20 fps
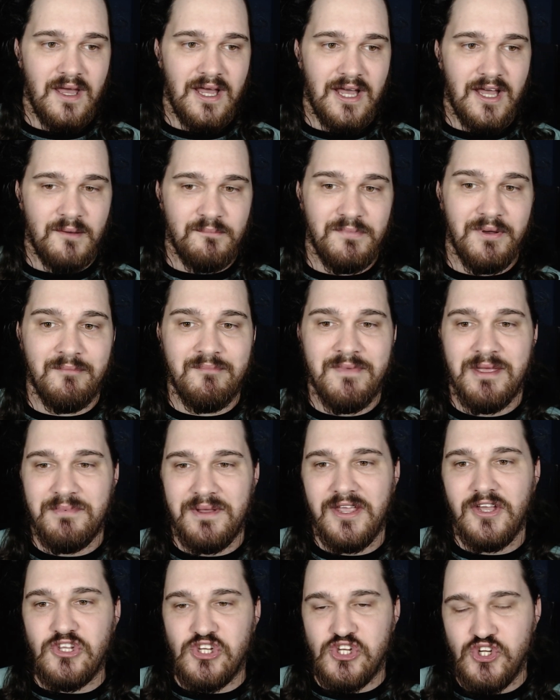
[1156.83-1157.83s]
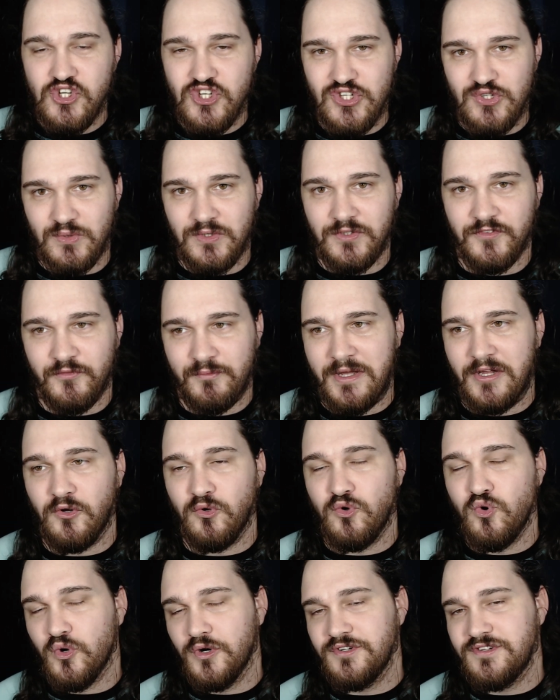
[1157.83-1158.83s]
Uh, but maybe unusual for
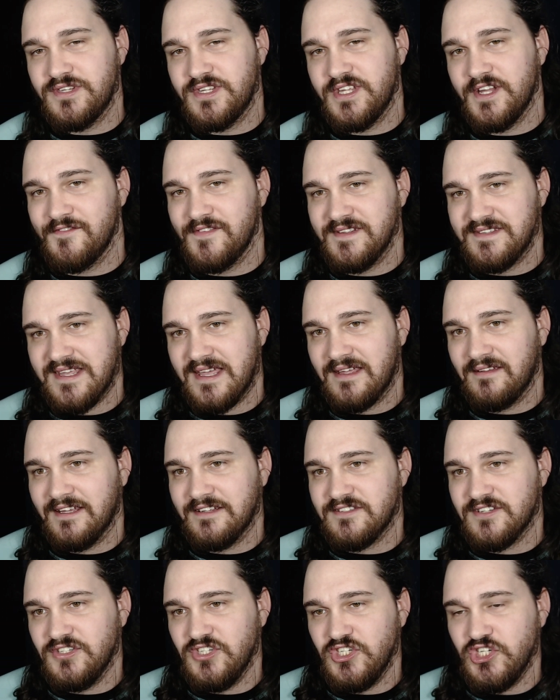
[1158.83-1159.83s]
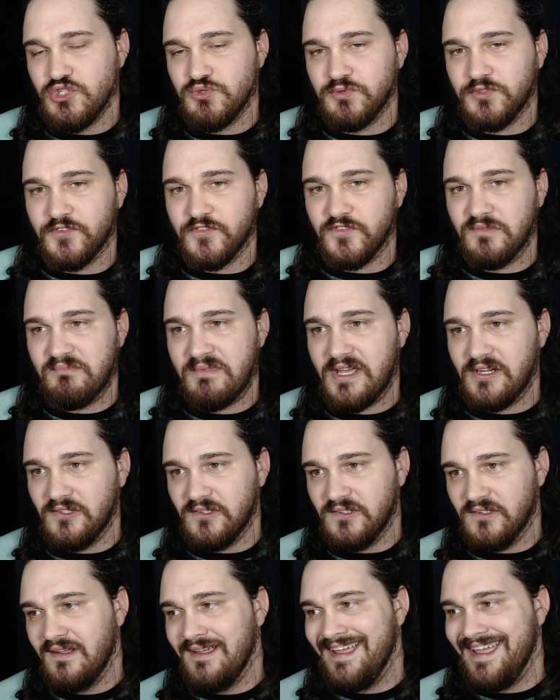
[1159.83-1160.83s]
metal chord stuff that's that's unusual for
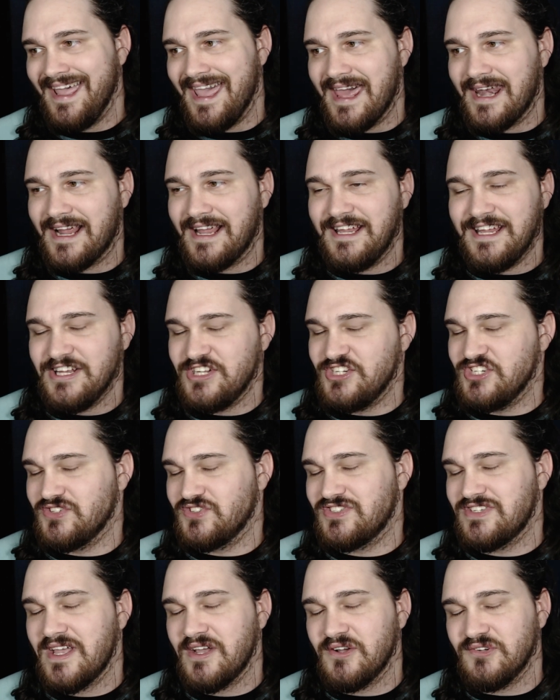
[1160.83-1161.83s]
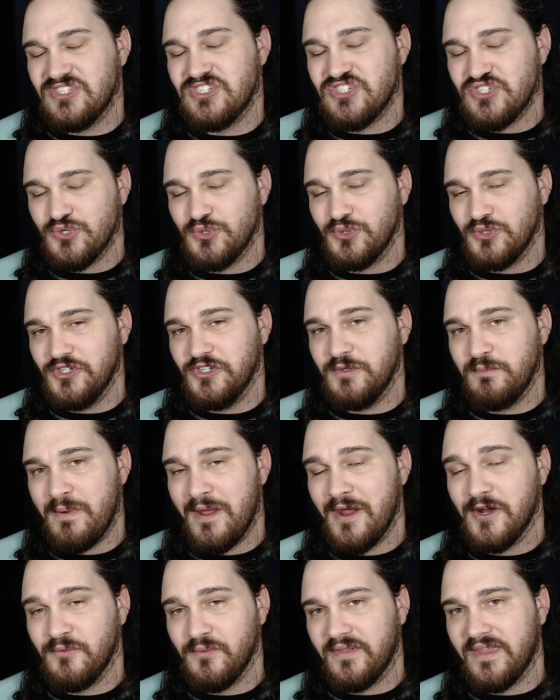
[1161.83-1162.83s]
metal, and I, it just sounds so good
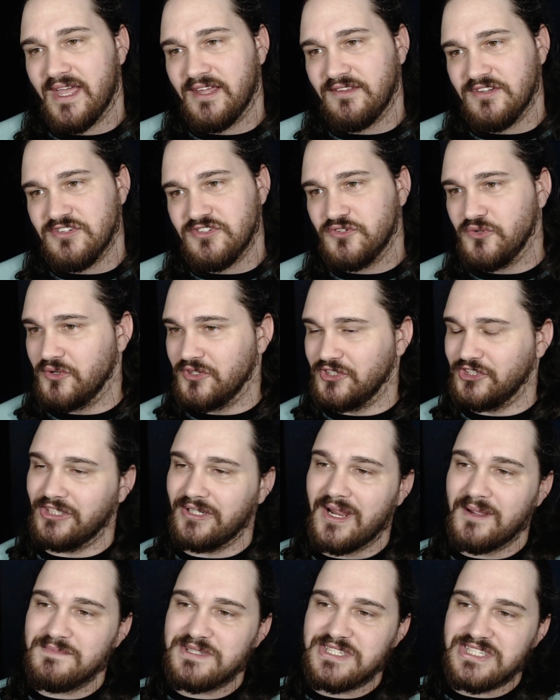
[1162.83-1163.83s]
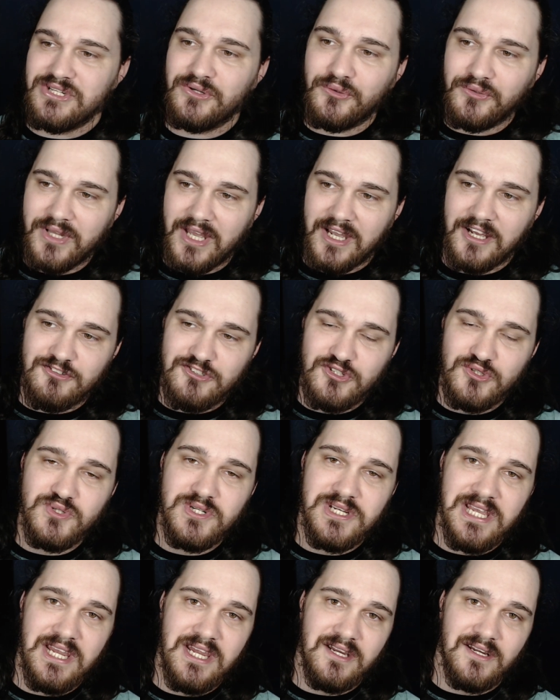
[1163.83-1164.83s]
paired with that distortion. I'm still not too
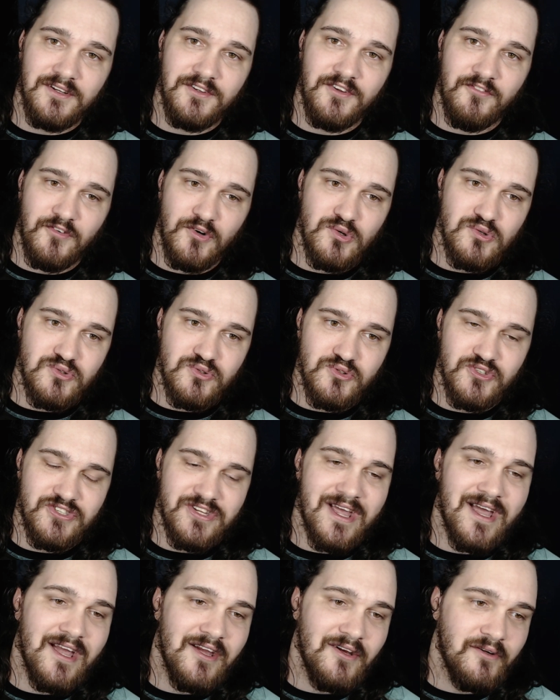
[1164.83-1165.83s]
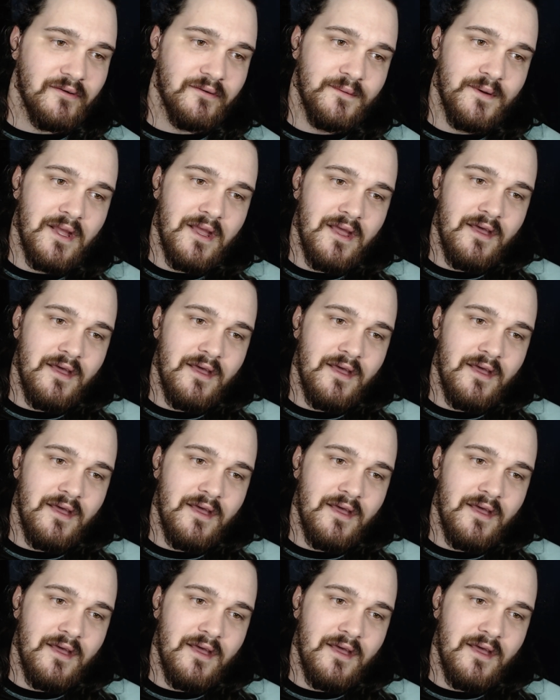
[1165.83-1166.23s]
keen on the vocal style.